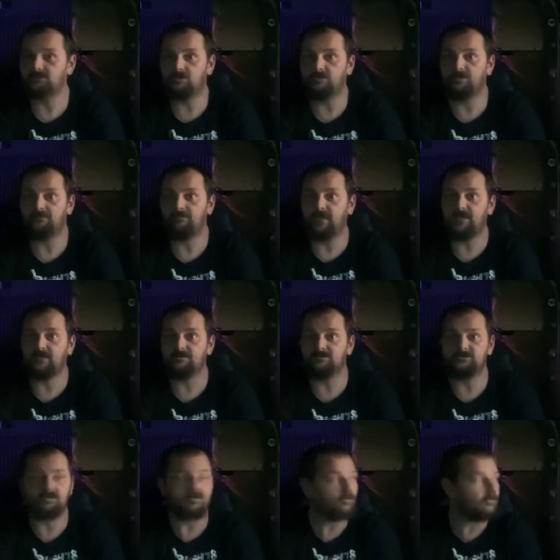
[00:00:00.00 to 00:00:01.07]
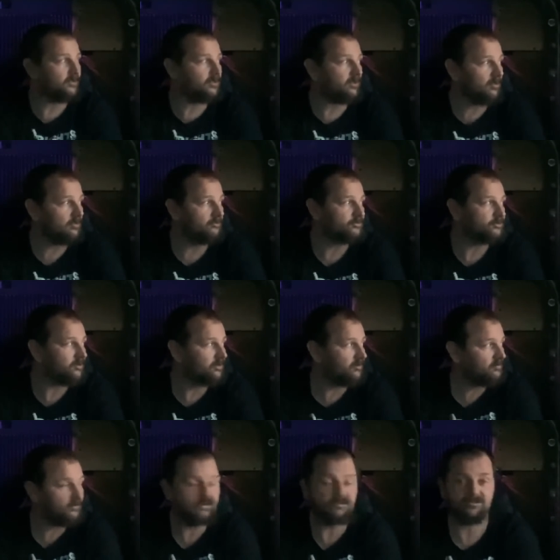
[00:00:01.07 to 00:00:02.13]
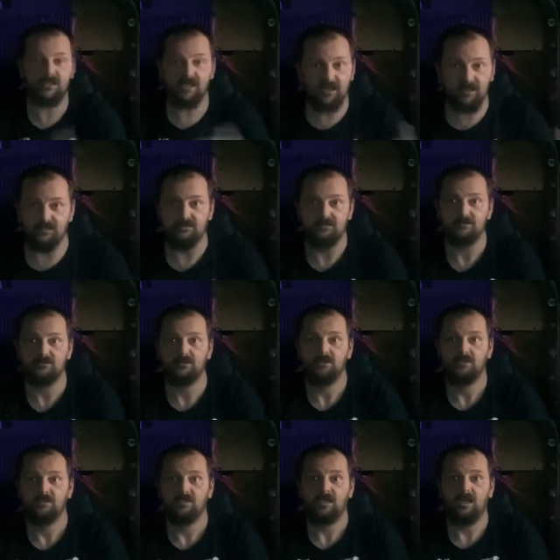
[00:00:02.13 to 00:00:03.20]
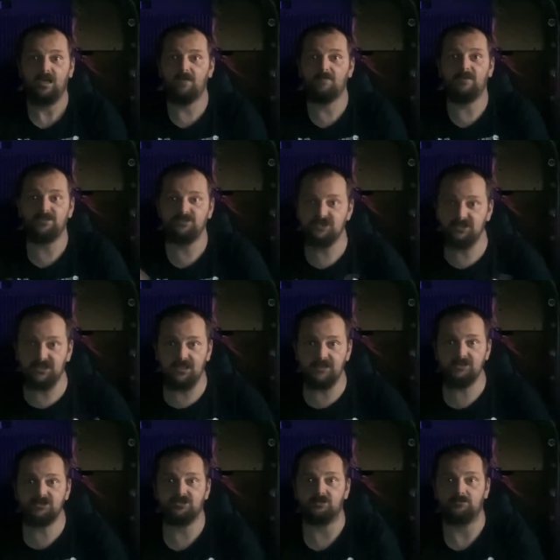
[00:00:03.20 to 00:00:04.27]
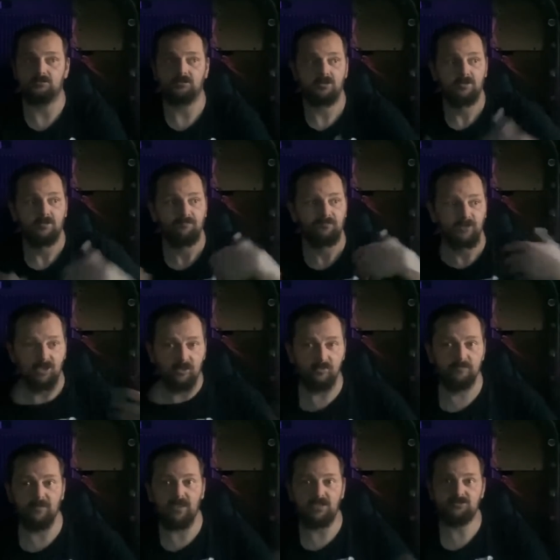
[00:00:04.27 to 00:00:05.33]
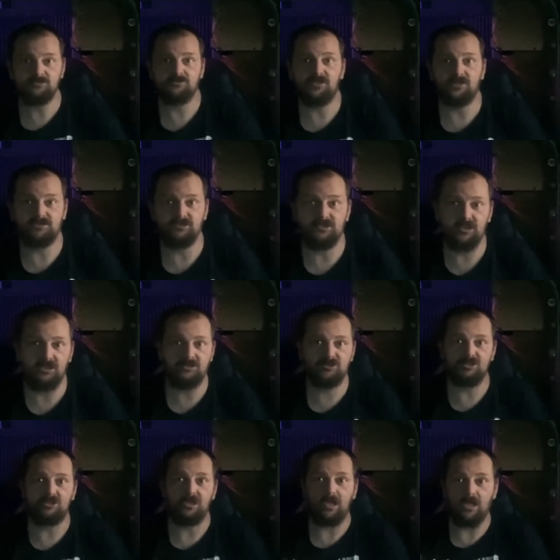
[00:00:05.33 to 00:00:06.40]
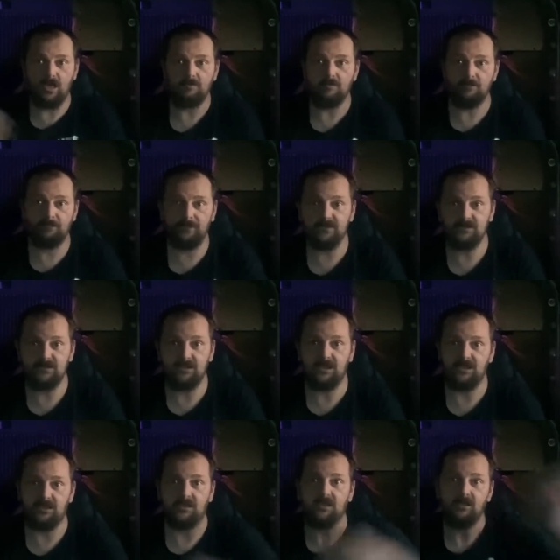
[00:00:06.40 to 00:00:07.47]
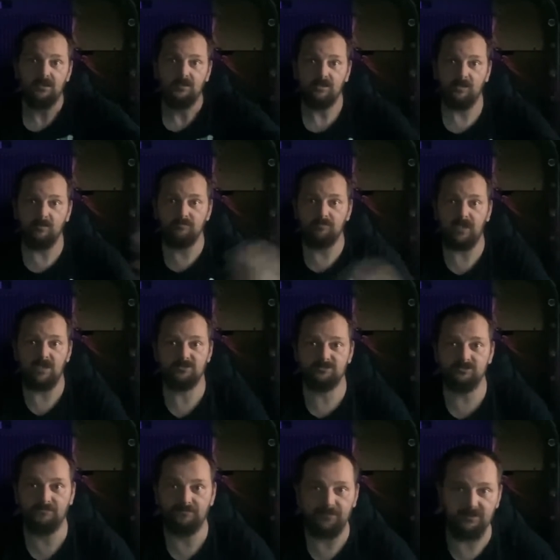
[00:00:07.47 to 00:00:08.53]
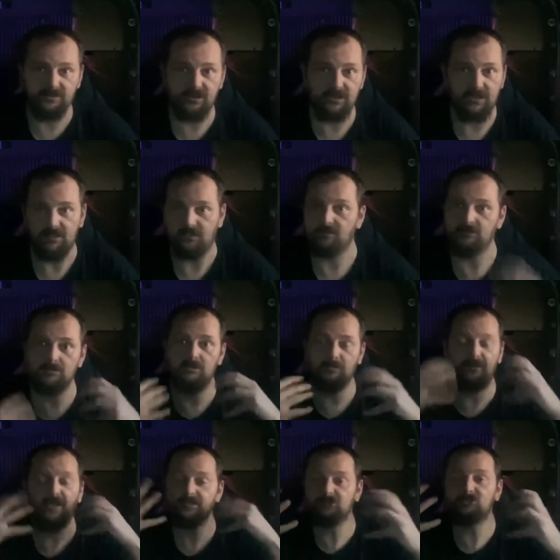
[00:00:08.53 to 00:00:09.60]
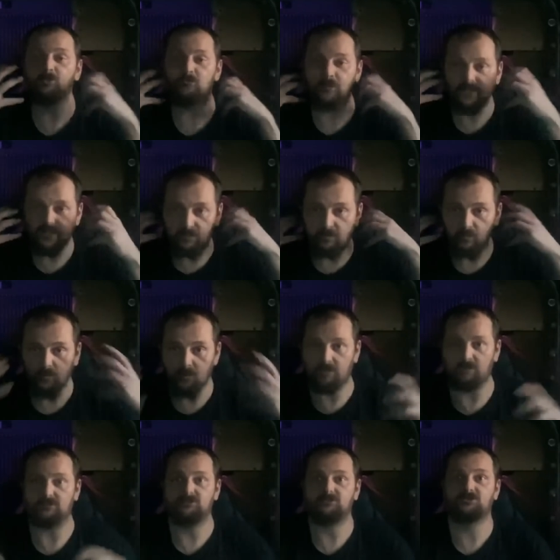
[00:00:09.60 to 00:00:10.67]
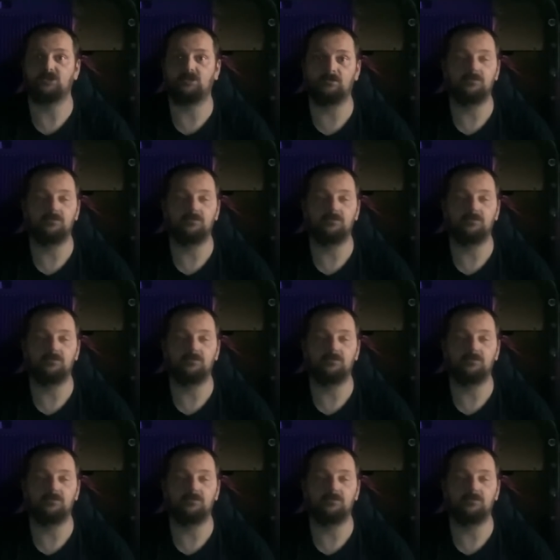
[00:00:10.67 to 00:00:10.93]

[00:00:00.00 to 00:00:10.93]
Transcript: that matters and all that goes, you know, and it's not. I'm education. Loadmizer's education. I'm opinionated. Loadmizer's opinionated. You know, that's the way it works. So,